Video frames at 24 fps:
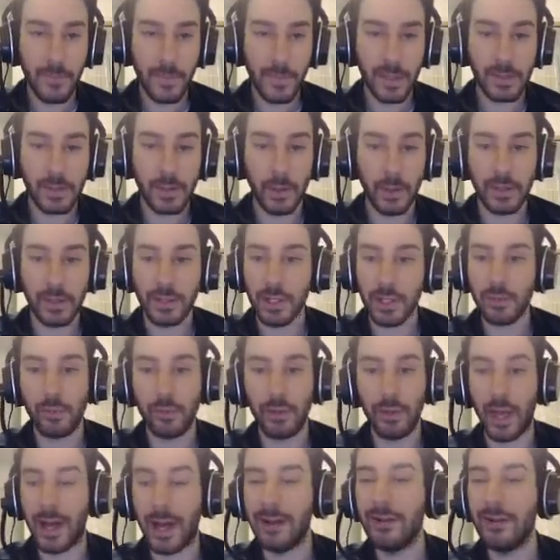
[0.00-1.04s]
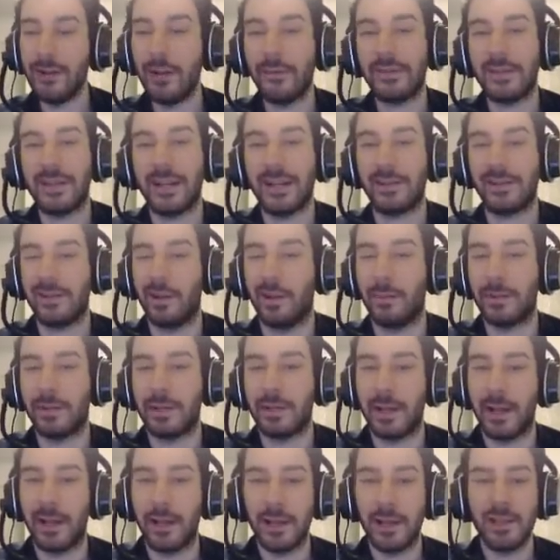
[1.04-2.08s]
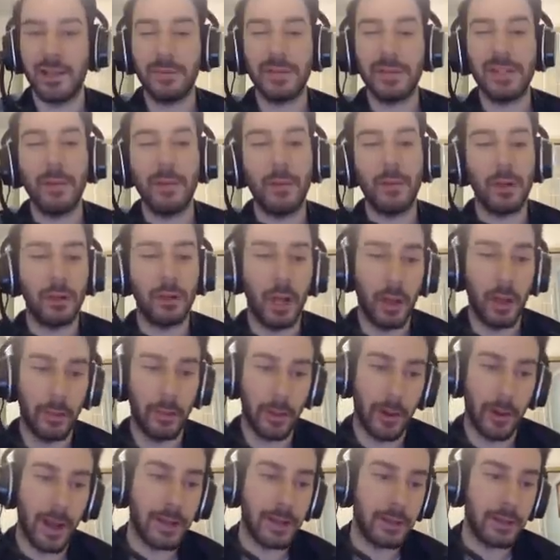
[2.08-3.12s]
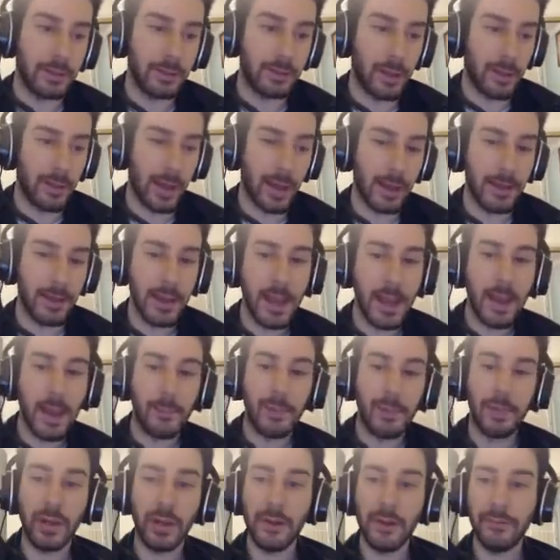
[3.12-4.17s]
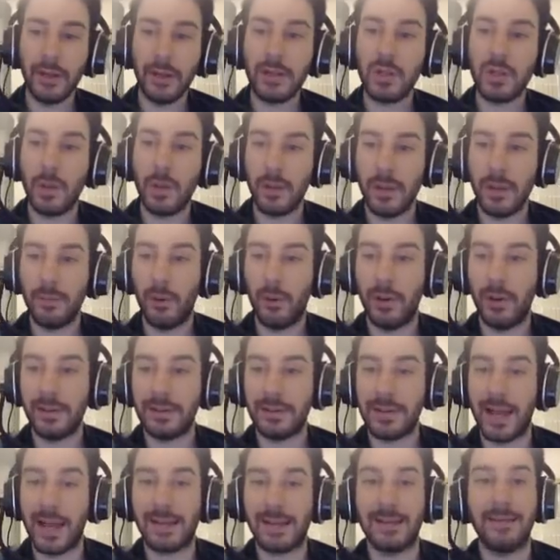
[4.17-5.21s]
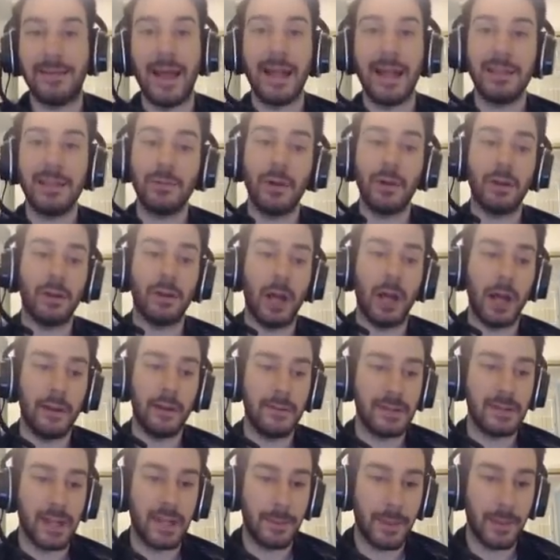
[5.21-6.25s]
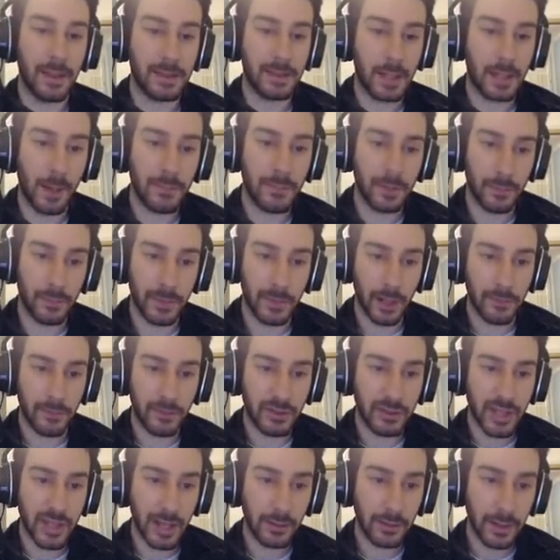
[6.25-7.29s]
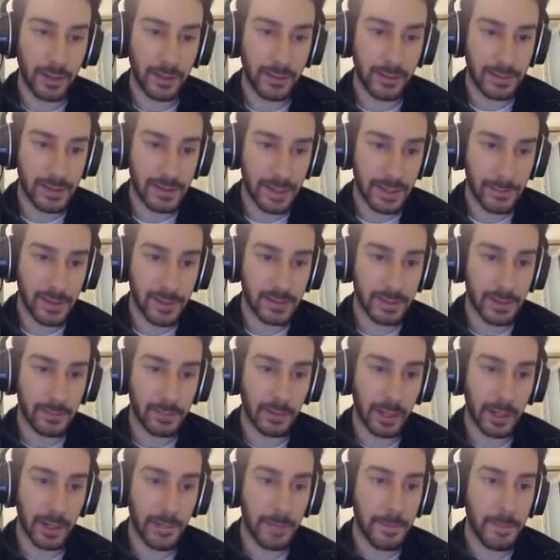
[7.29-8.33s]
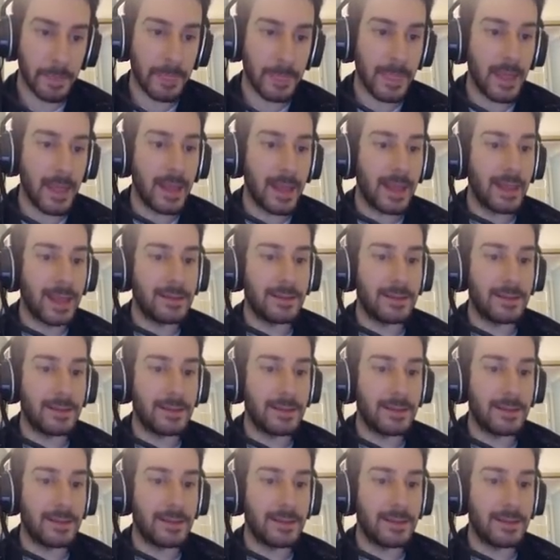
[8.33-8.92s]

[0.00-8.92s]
So it's just really, I don't know if it's actually 0%. It's somewhere low, though. I do know that. But you can inflict so many poison stacks, and that's where a lot of his DPS comes from. If you take a look at this DPS simulator, his